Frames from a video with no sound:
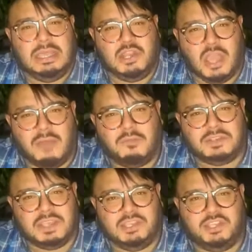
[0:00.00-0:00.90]
in
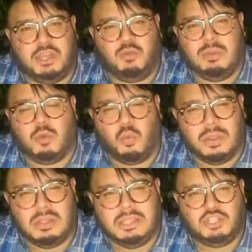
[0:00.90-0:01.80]
conversation and we were
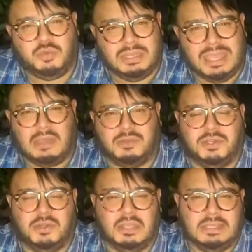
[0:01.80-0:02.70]
willing to
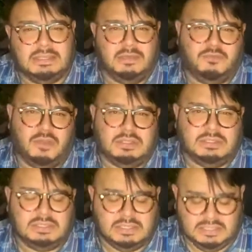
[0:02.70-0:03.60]
encounter
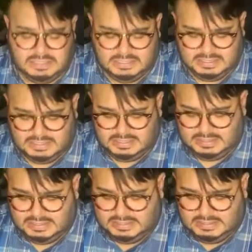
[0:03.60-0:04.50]
difference.
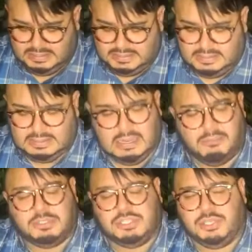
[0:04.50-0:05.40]

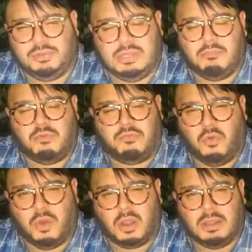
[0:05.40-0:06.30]
Number
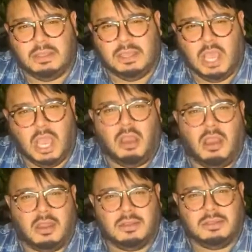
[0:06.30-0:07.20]
four,
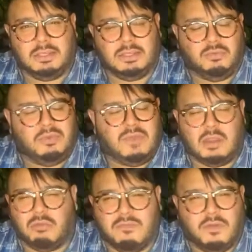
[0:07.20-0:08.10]
we've got
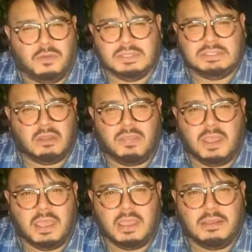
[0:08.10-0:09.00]
to refocus our
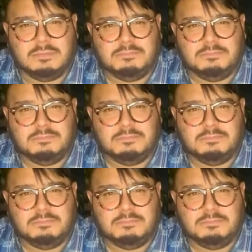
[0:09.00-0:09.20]
thinking.